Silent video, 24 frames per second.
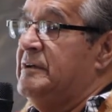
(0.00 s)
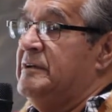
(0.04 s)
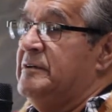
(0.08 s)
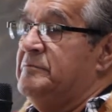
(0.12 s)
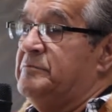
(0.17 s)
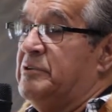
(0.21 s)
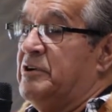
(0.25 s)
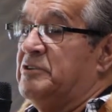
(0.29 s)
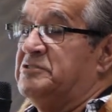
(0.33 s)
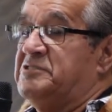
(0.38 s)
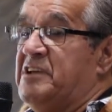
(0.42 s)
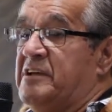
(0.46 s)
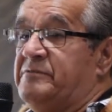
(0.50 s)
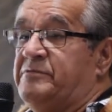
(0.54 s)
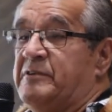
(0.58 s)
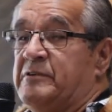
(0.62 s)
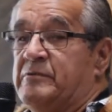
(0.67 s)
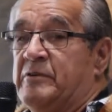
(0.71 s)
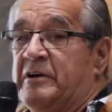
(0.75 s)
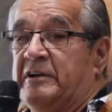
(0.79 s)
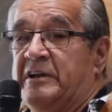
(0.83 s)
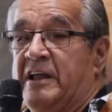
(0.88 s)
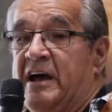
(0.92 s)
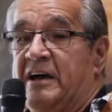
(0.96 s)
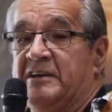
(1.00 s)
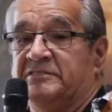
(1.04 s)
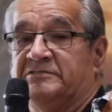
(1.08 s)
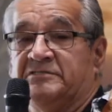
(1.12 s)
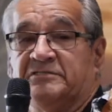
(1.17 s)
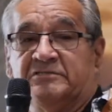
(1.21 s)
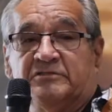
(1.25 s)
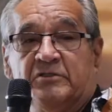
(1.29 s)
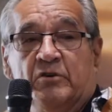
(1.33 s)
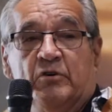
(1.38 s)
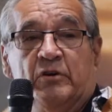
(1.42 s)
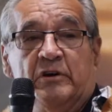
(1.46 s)
because everyone knows the
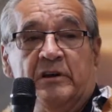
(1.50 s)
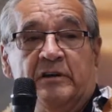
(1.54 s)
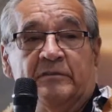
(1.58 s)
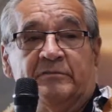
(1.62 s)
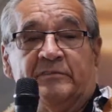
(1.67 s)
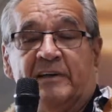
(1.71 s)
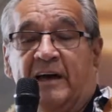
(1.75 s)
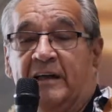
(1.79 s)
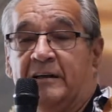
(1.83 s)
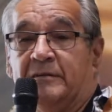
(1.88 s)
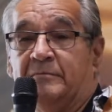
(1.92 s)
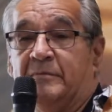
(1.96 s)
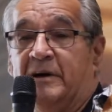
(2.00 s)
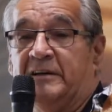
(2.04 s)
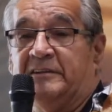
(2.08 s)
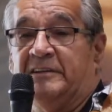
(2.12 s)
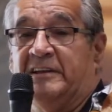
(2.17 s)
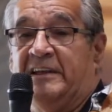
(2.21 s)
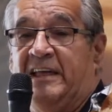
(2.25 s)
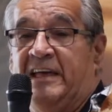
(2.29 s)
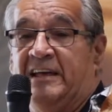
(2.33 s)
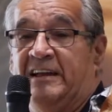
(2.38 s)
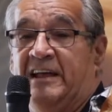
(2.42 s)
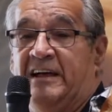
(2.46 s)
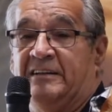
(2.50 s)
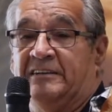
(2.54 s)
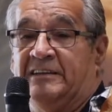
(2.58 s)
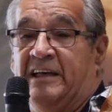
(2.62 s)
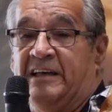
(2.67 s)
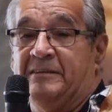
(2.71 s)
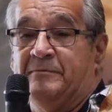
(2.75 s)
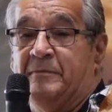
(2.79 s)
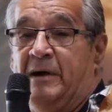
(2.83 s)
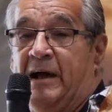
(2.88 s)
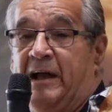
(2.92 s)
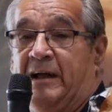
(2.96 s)
story of Kalamunda now, don't they,
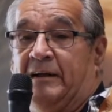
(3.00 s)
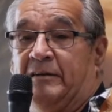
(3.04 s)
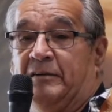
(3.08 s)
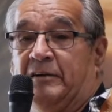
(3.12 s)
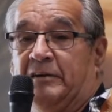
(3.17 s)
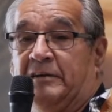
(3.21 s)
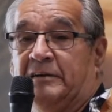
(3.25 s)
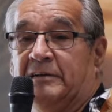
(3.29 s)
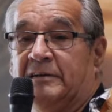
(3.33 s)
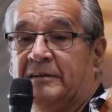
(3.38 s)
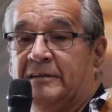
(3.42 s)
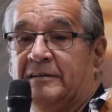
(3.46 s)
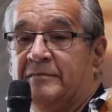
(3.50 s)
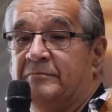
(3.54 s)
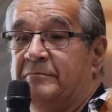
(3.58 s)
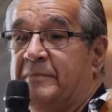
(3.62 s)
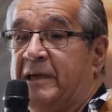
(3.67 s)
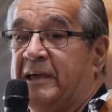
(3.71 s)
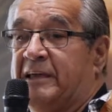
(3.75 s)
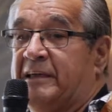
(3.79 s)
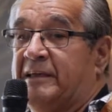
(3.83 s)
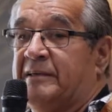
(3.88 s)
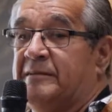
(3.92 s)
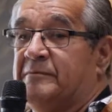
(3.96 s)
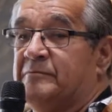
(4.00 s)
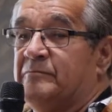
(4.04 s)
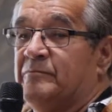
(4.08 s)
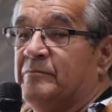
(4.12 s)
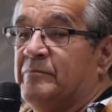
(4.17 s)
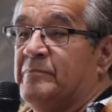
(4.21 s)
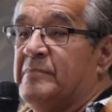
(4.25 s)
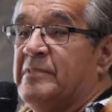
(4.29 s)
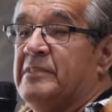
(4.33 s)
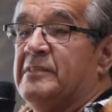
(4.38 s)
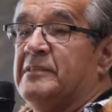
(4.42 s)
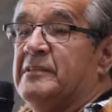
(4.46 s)
Margaret? Mick?
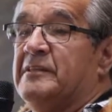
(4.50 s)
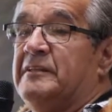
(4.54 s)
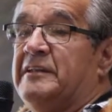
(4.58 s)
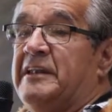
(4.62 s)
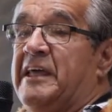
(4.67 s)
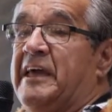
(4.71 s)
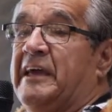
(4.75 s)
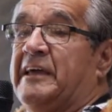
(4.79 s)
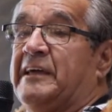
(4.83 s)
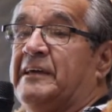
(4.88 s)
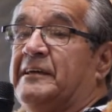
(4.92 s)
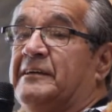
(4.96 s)
Nick?